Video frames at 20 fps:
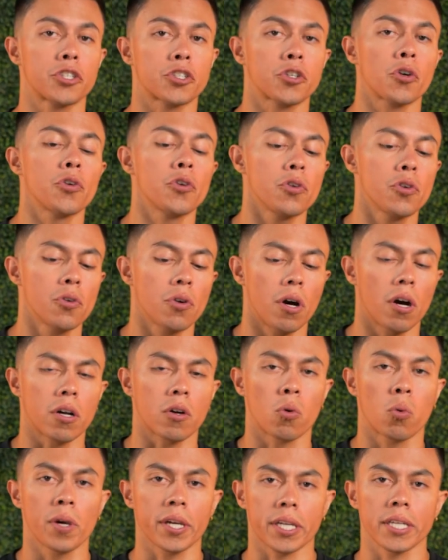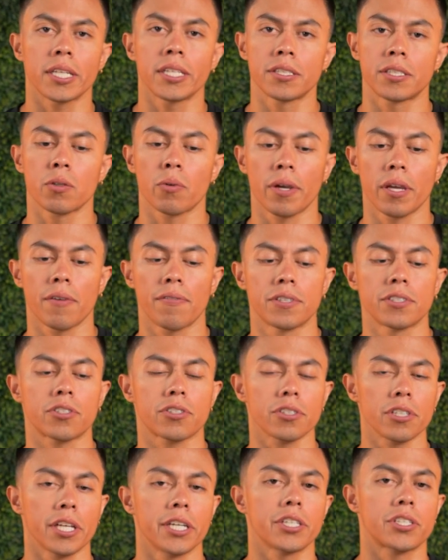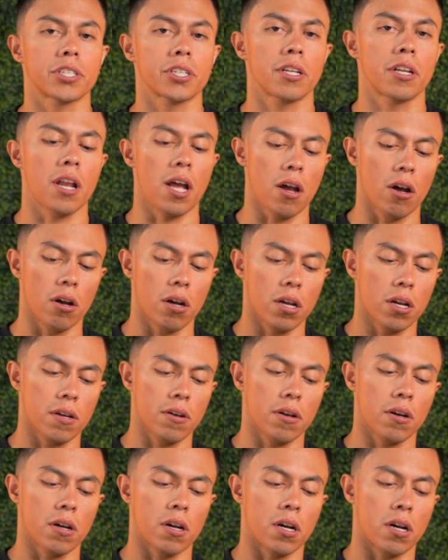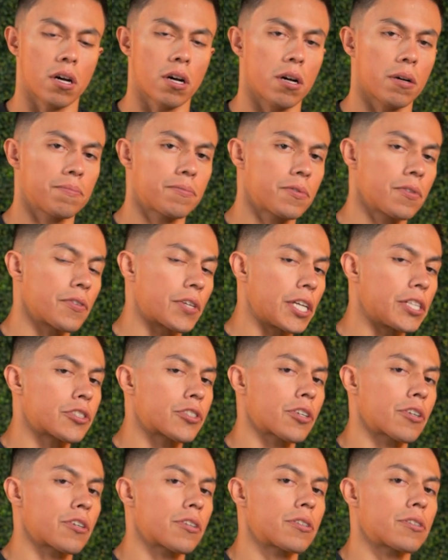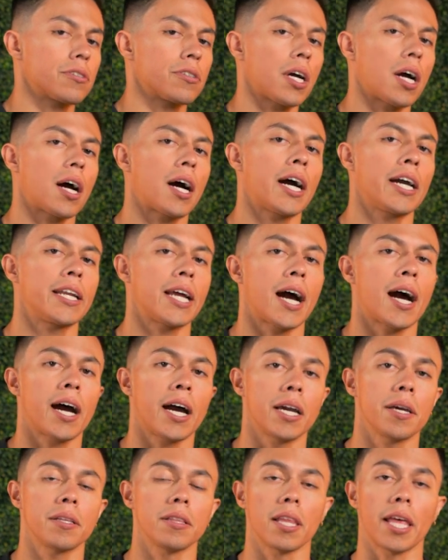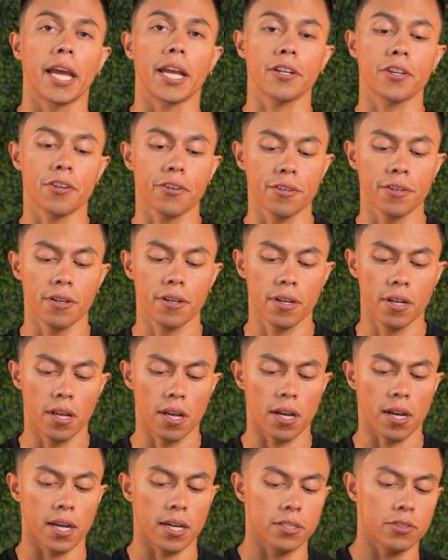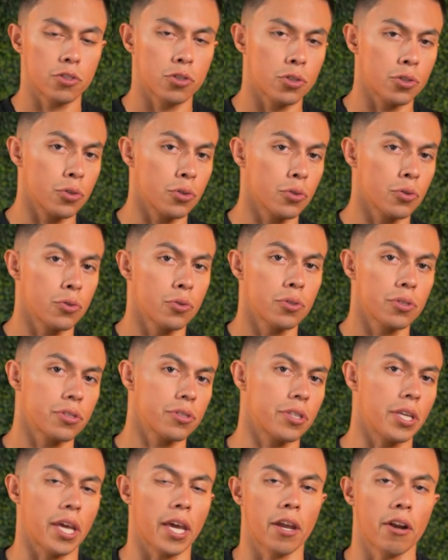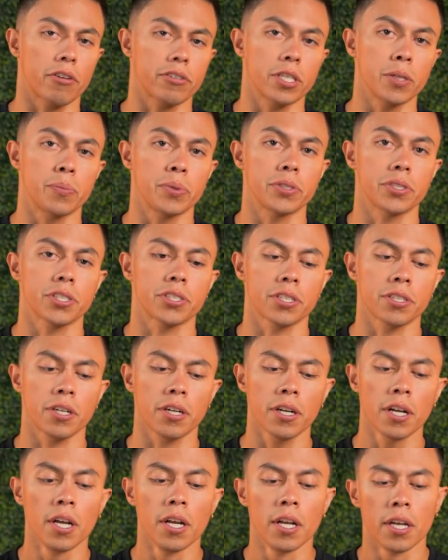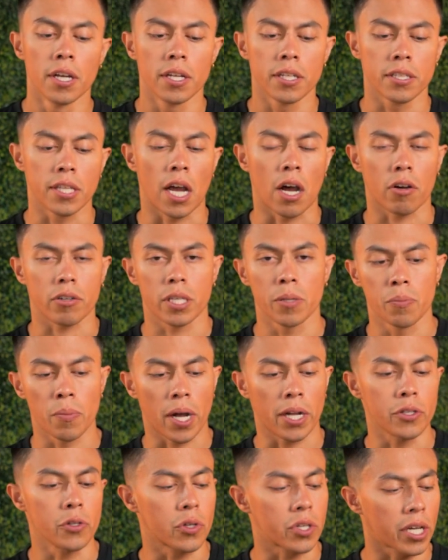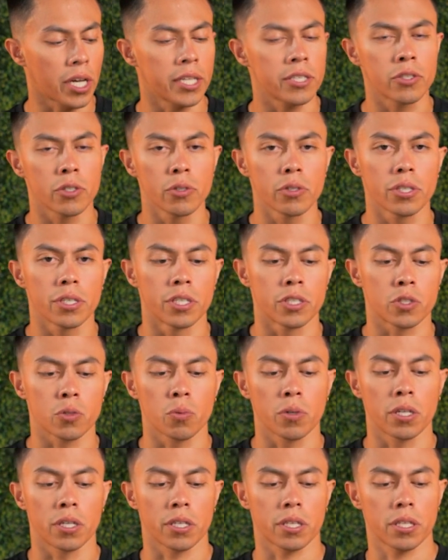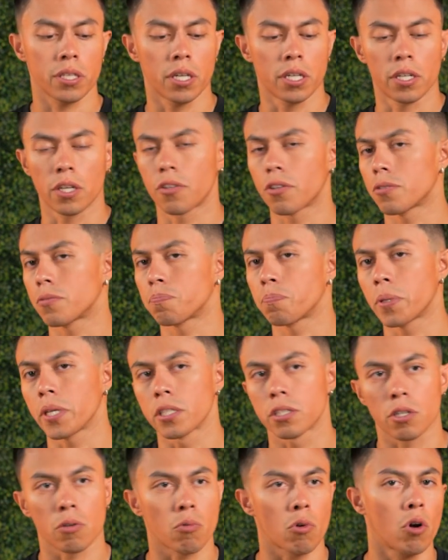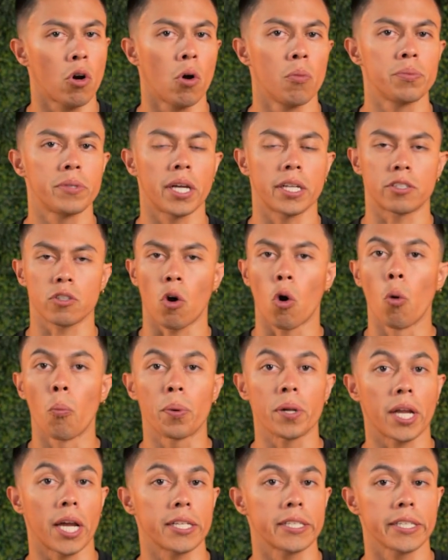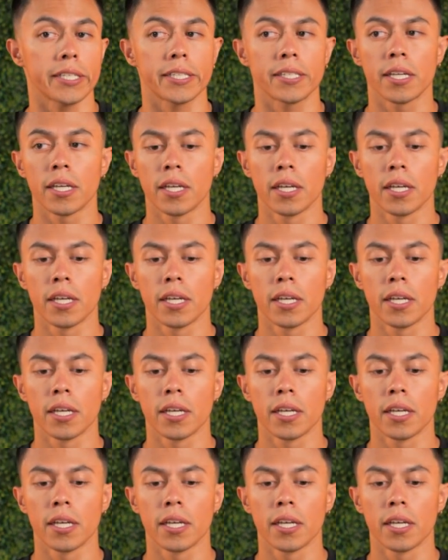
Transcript: show you a quick and easy way of installation uh, to get your eye-to-eye -eye lanyard onto the ART positioner. Now keep in mind, you can do this with another piece of rope that's open-ended